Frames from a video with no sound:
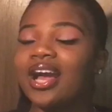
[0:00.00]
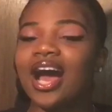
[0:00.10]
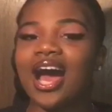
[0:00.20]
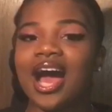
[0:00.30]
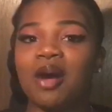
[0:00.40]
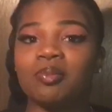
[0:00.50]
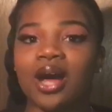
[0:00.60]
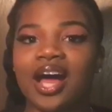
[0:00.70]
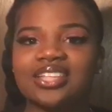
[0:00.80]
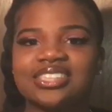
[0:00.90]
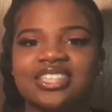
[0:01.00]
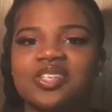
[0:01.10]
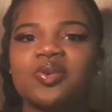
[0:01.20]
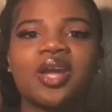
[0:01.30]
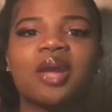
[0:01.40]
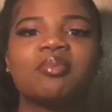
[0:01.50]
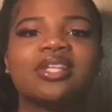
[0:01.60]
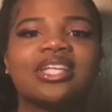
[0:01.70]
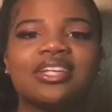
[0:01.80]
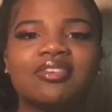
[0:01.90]
god I'm, i still can't
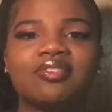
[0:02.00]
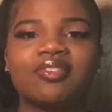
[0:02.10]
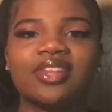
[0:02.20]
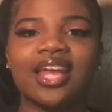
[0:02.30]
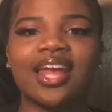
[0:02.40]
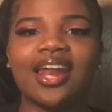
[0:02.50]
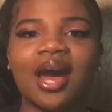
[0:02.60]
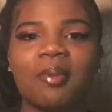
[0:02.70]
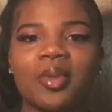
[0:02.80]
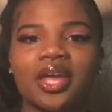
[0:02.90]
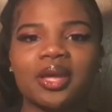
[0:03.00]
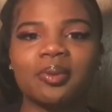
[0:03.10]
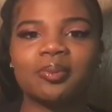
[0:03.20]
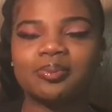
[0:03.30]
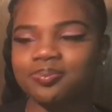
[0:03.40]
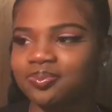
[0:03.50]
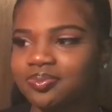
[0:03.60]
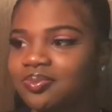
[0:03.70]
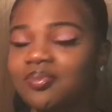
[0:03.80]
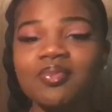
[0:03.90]
believe that i met him
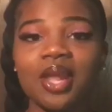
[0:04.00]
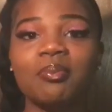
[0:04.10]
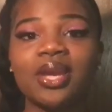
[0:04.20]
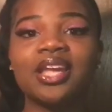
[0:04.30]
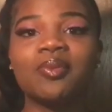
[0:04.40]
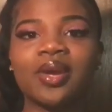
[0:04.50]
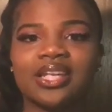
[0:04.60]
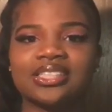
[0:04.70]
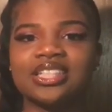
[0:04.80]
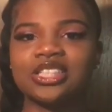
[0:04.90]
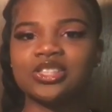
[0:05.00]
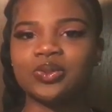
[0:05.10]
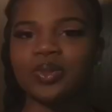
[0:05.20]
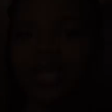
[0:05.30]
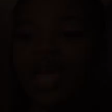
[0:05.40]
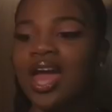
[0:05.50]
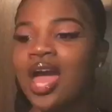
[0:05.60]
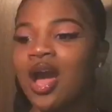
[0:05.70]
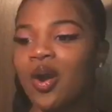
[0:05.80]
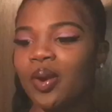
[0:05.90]
but anyway let's get into it
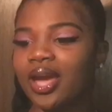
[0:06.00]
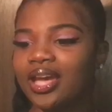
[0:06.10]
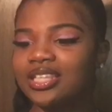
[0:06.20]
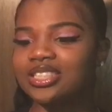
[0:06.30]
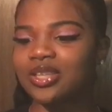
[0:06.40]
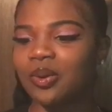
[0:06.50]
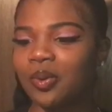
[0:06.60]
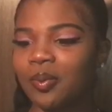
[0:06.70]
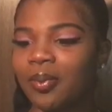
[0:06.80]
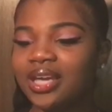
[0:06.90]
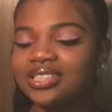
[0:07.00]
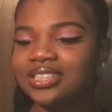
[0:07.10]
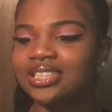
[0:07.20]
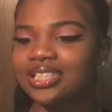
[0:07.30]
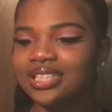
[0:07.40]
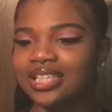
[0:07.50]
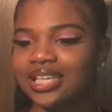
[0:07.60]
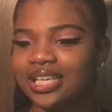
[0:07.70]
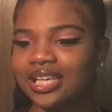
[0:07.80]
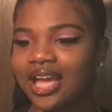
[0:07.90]
okay so
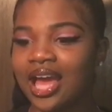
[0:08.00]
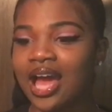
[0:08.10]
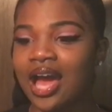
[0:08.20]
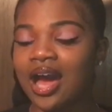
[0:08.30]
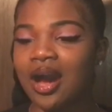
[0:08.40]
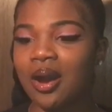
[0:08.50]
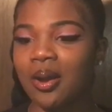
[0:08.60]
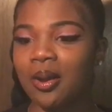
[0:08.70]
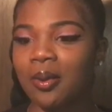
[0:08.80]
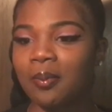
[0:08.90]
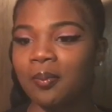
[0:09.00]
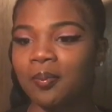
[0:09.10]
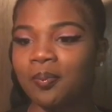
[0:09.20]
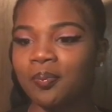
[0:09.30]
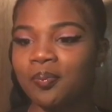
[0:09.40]
basically um